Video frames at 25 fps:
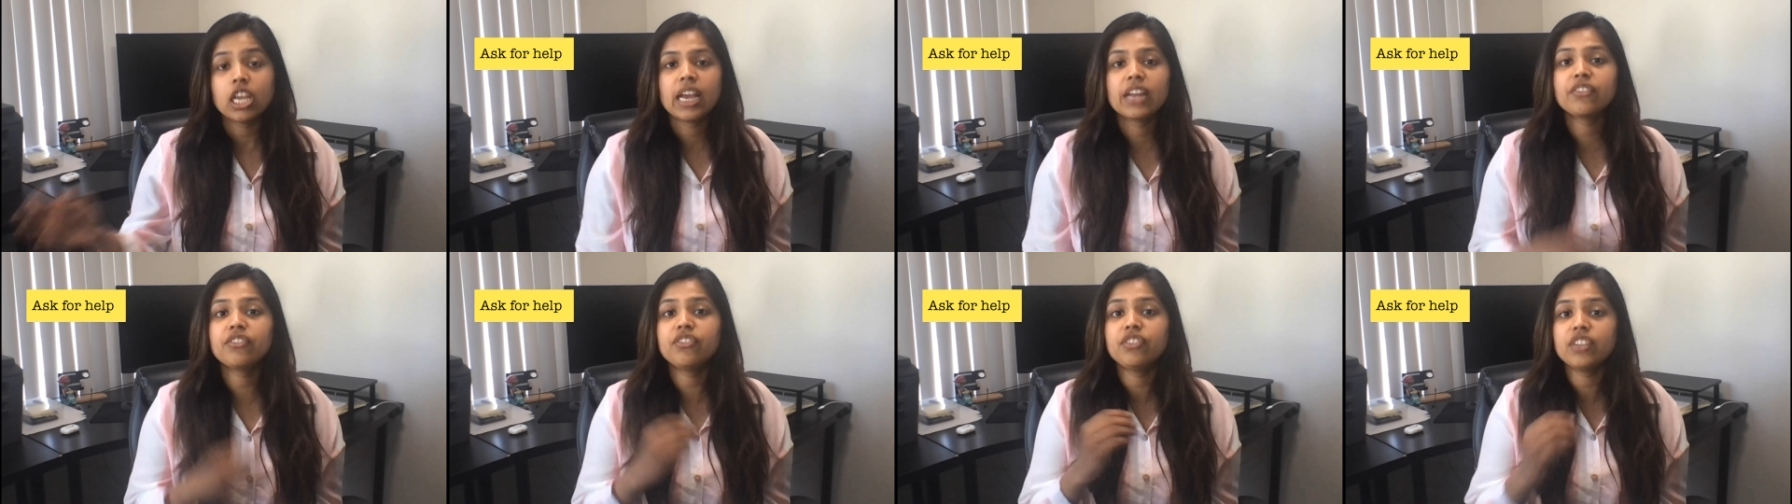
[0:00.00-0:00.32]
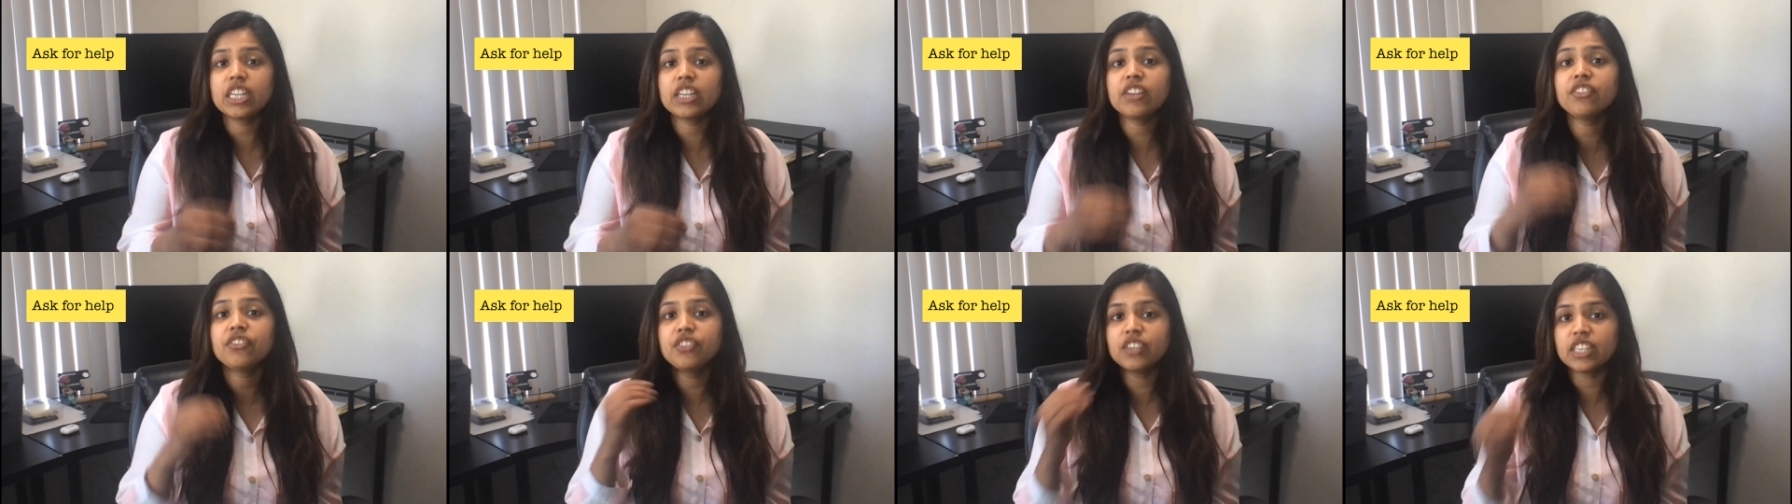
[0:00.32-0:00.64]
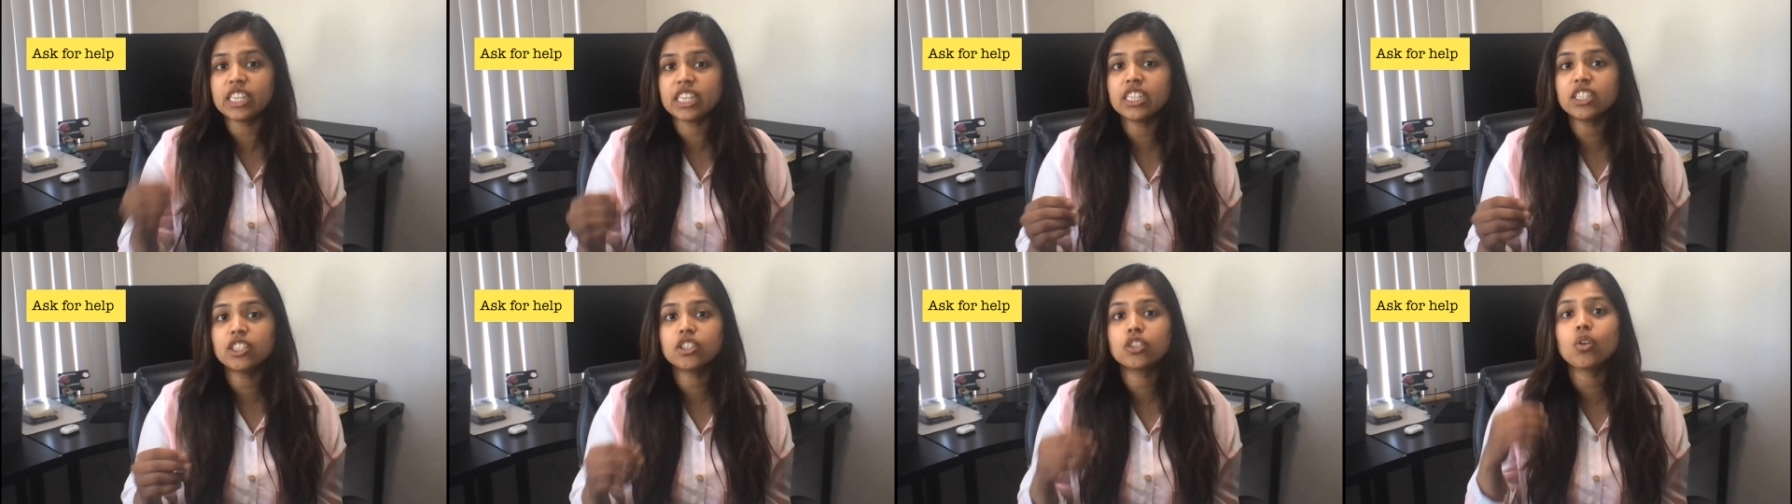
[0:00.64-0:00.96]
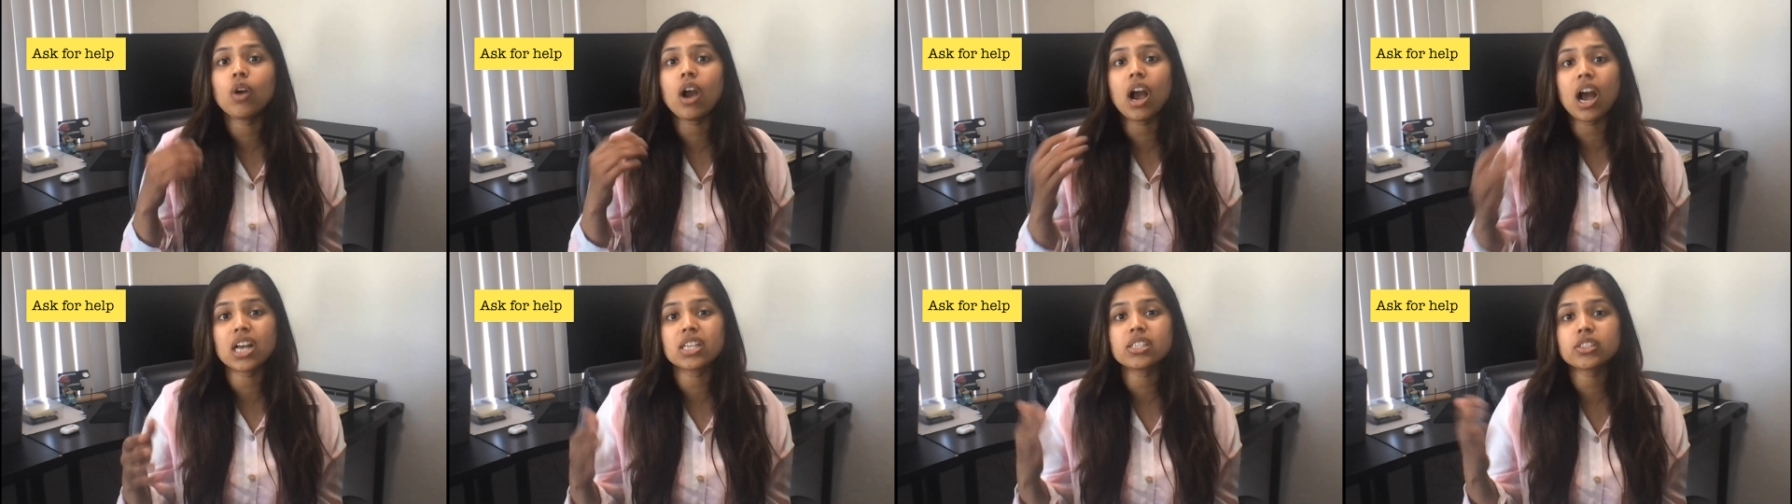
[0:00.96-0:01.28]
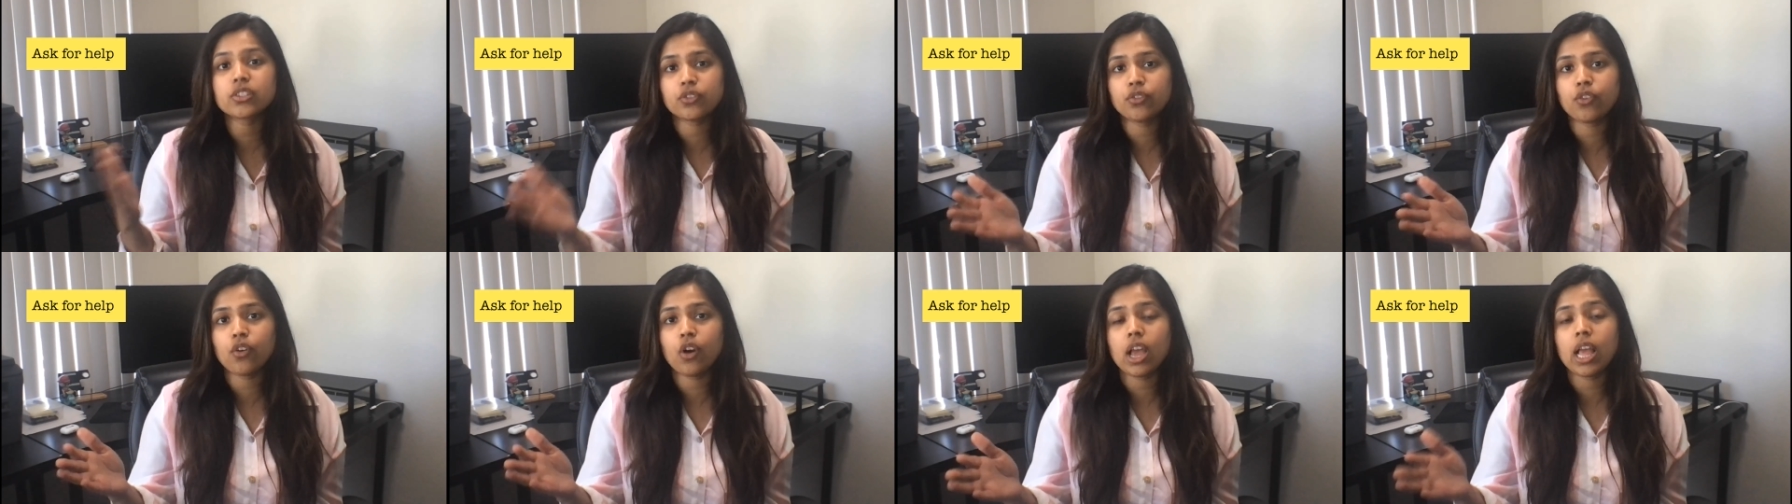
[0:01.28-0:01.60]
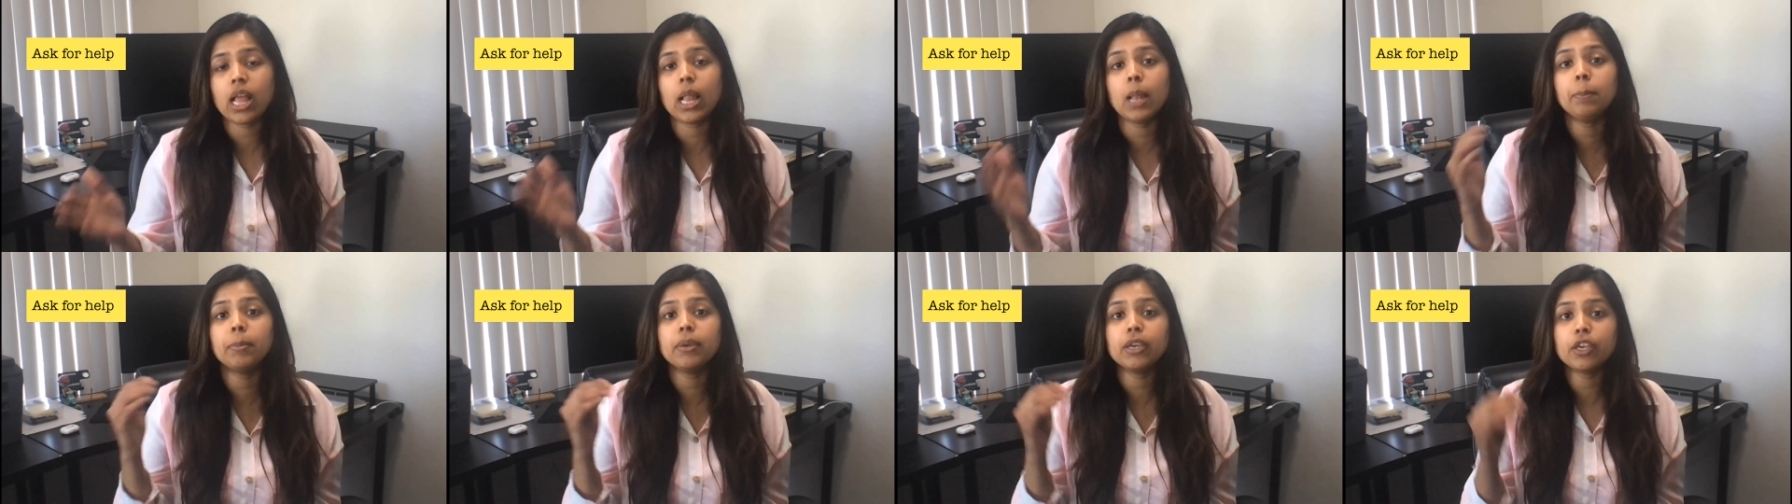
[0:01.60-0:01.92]
and feel free to ask for
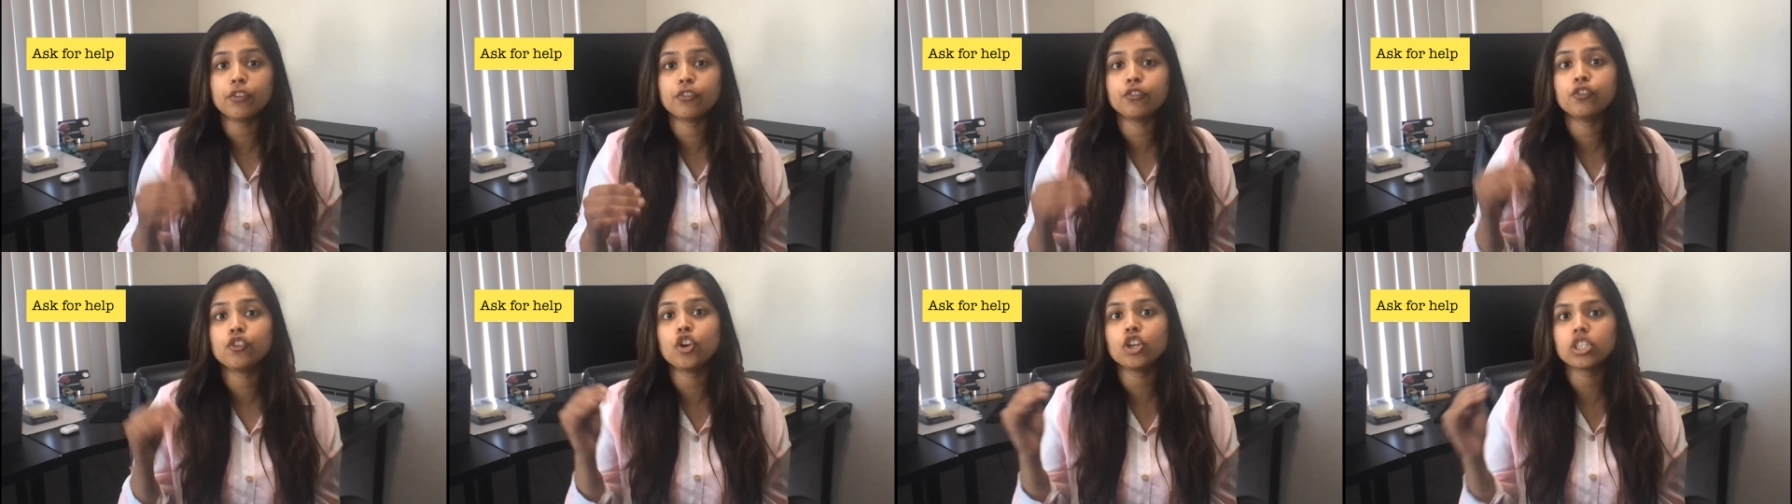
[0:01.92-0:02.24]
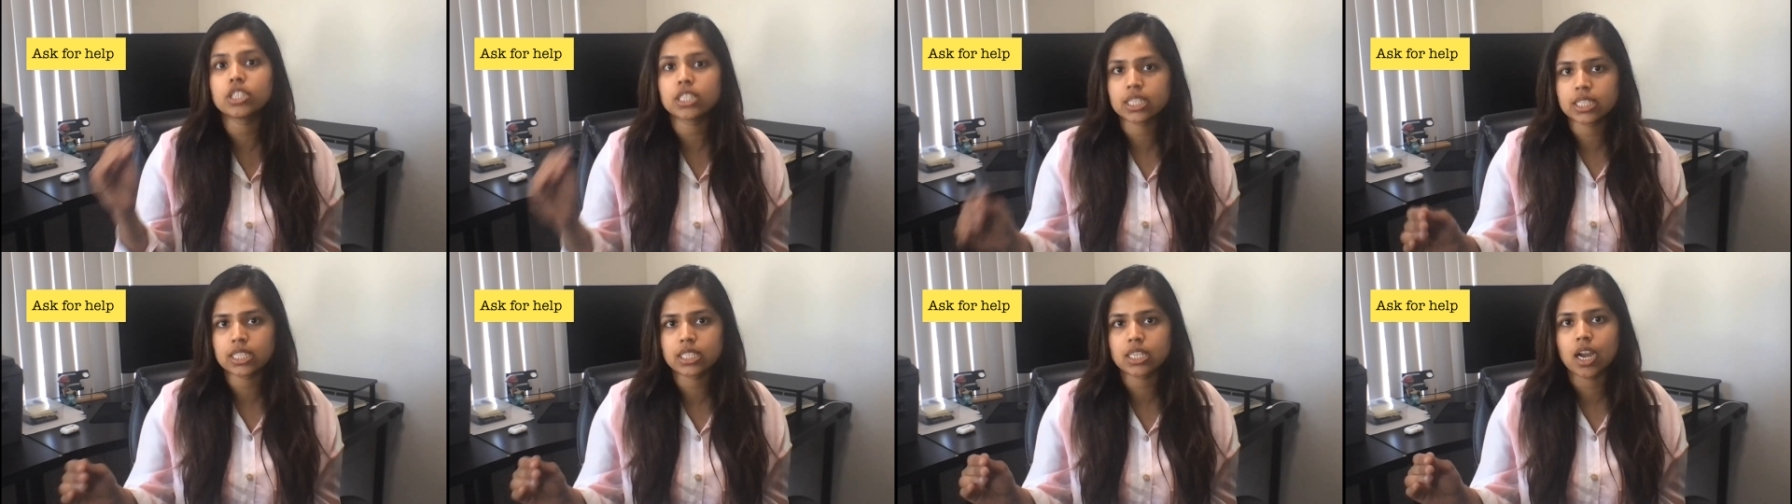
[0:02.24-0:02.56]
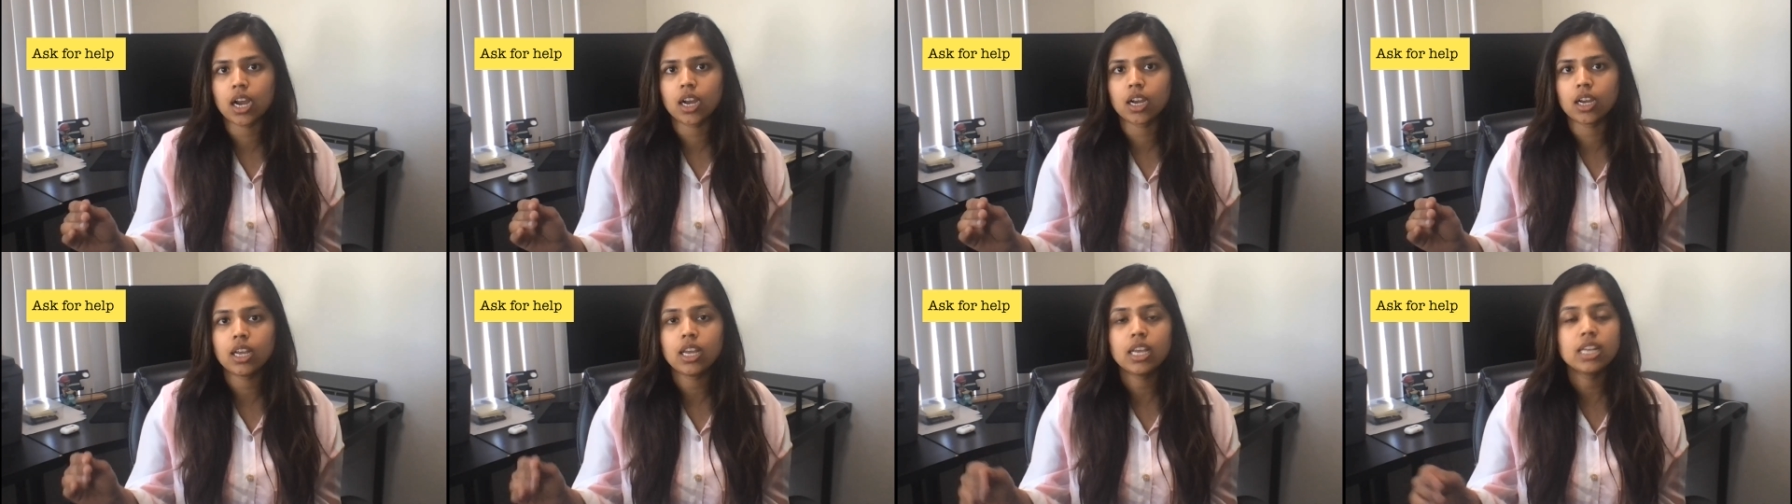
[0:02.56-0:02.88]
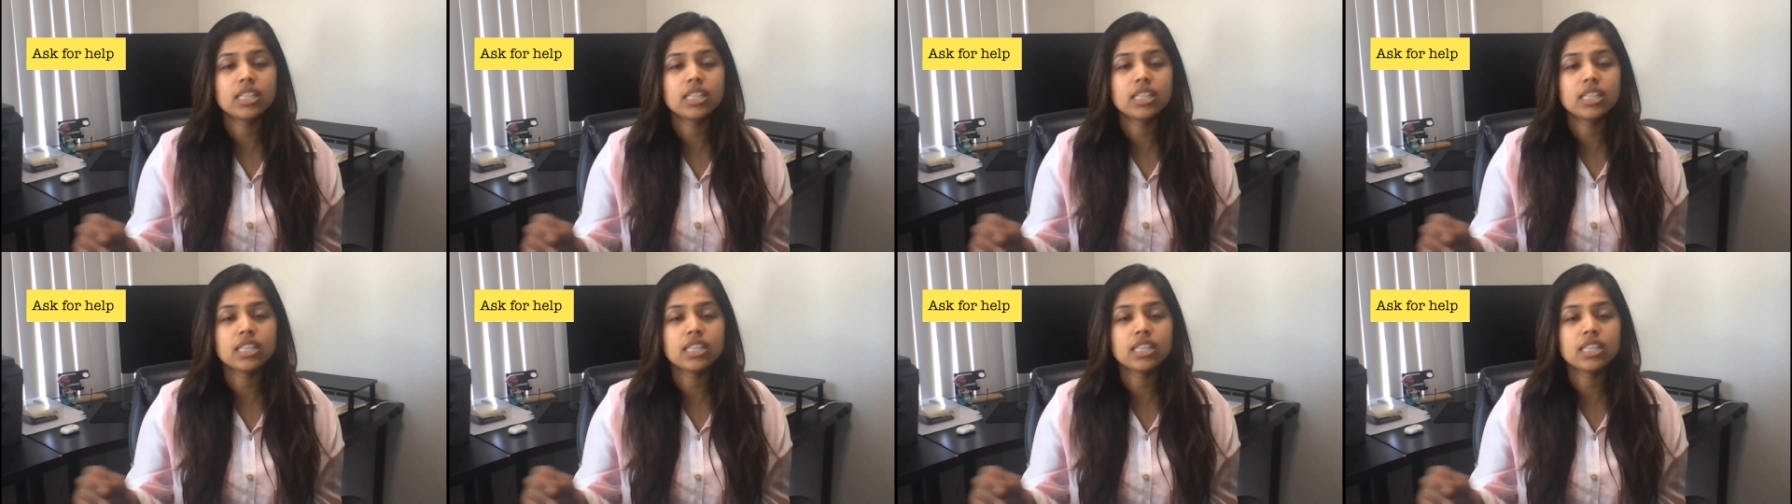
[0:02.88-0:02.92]
help if you're stuck.